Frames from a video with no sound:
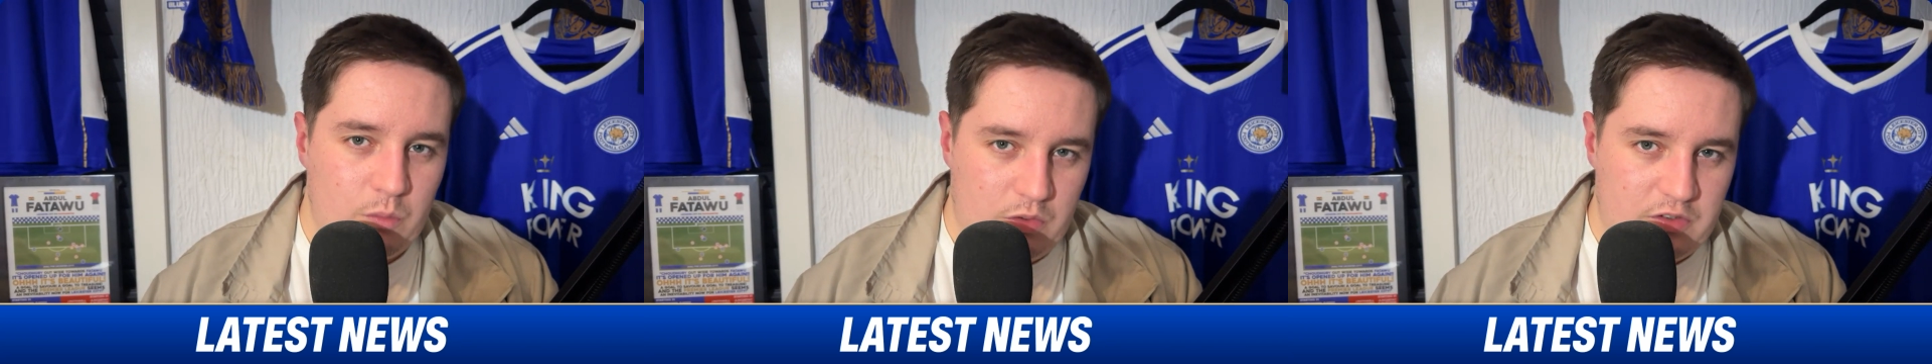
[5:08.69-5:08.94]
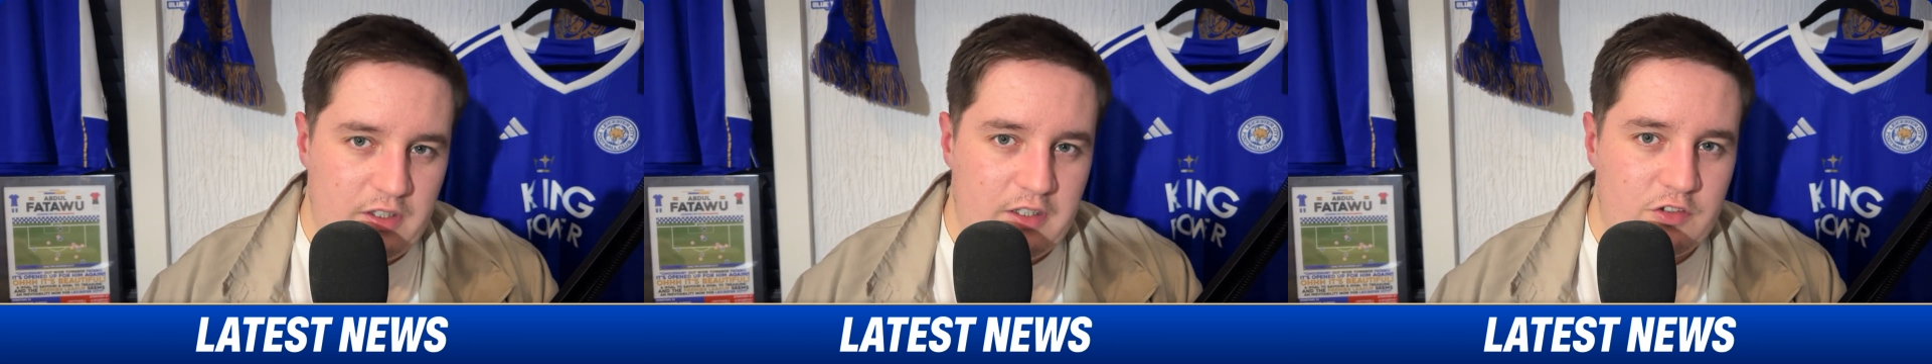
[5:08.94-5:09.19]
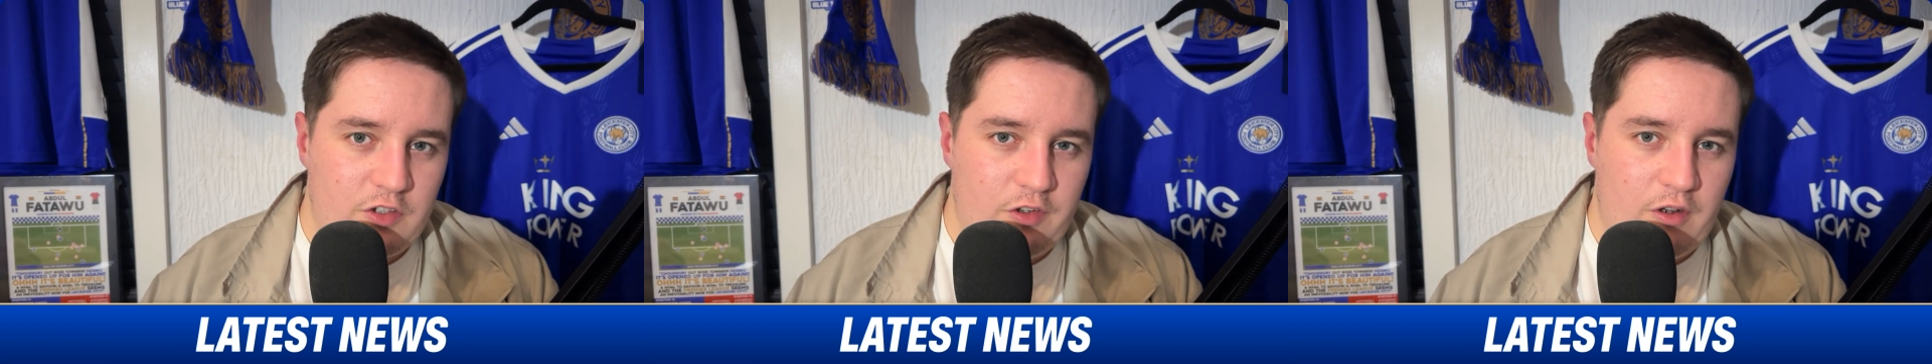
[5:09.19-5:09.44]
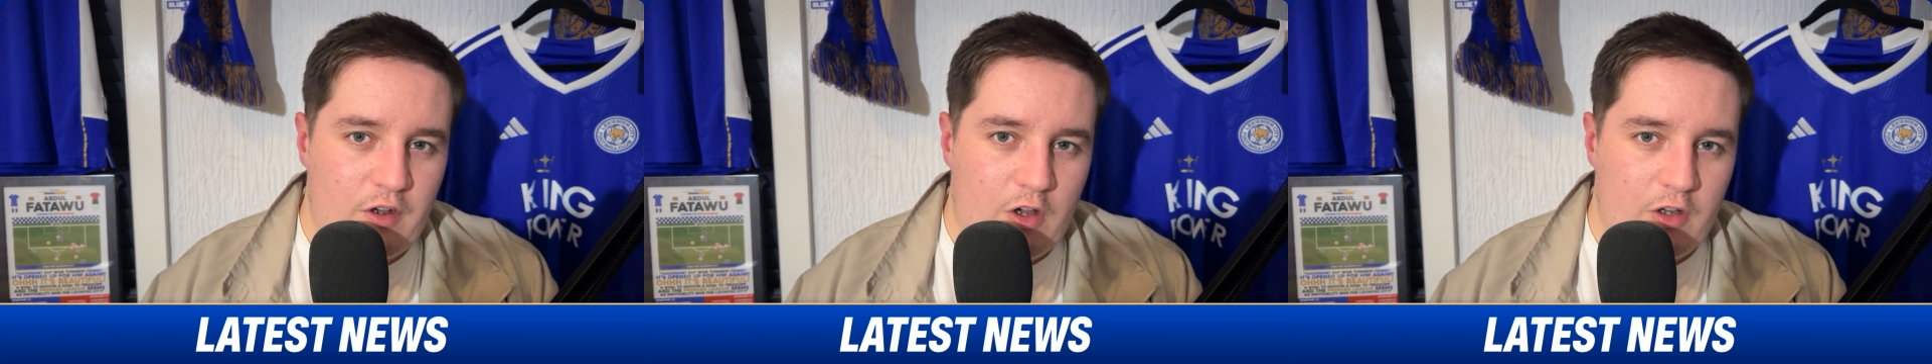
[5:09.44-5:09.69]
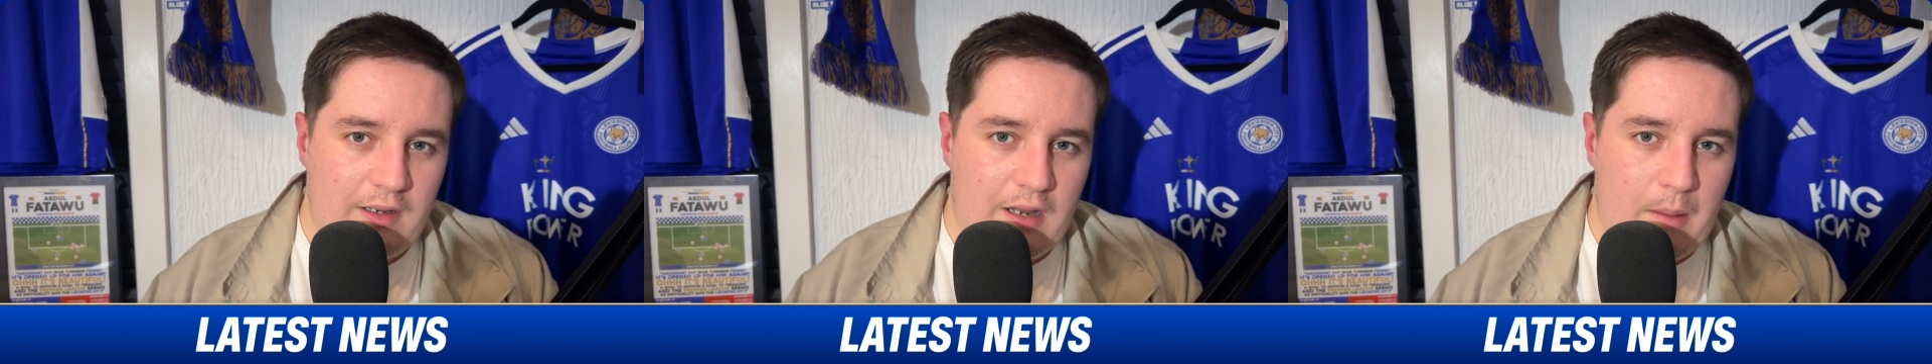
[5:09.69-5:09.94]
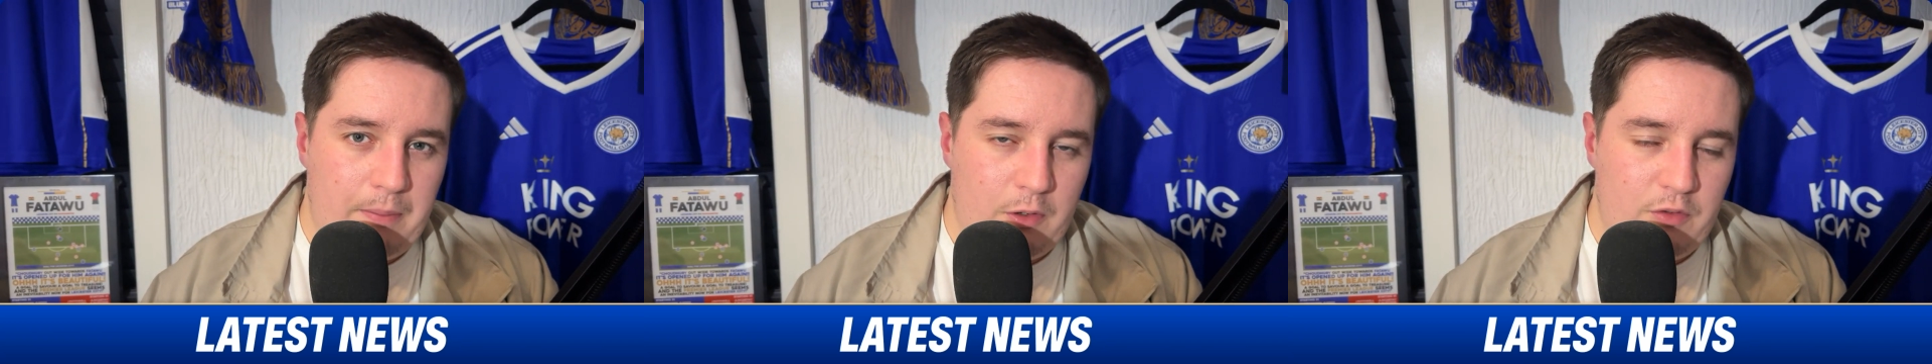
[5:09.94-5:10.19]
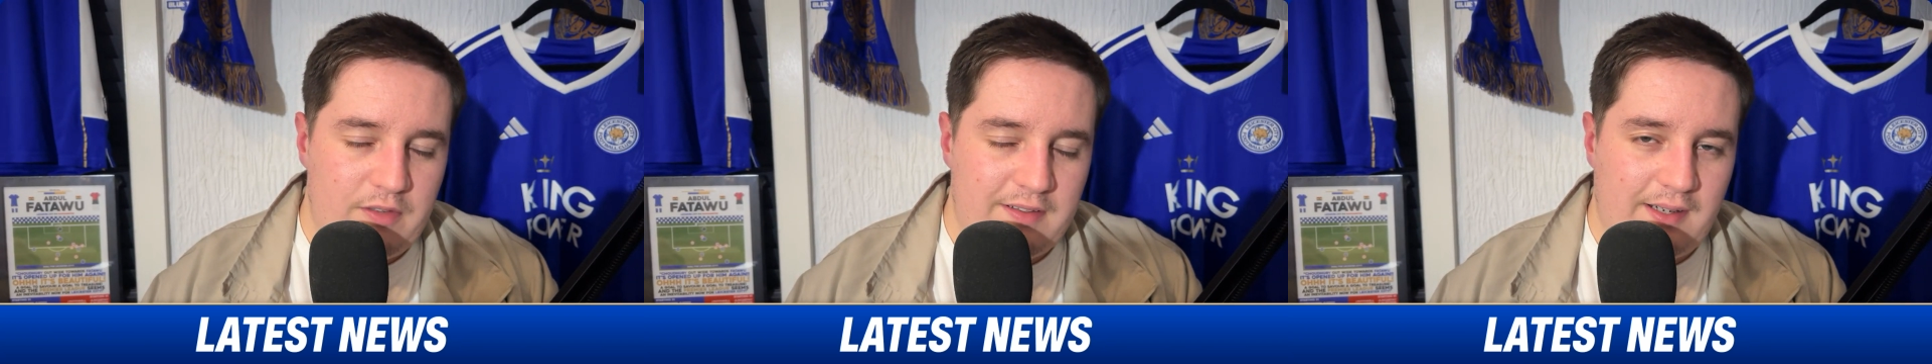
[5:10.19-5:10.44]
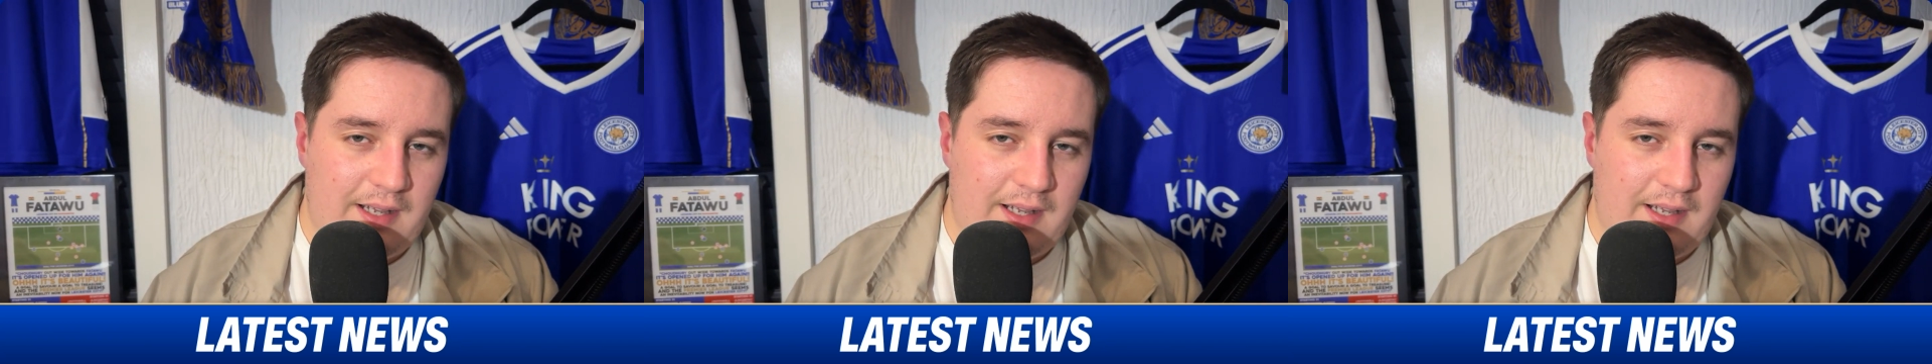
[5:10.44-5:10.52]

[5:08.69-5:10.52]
We'll see you soon on Blue Tinted